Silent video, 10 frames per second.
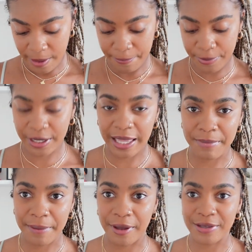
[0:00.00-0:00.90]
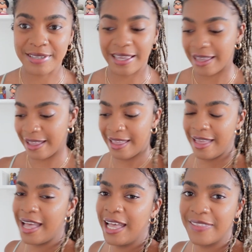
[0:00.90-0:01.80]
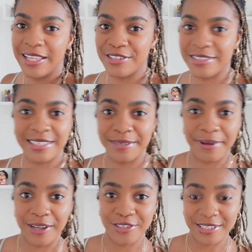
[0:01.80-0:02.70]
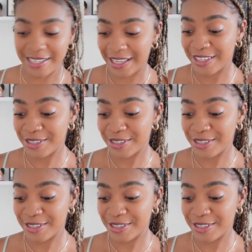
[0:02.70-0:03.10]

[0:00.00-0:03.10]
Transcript: put it in my basket, and then just didn't purchase it.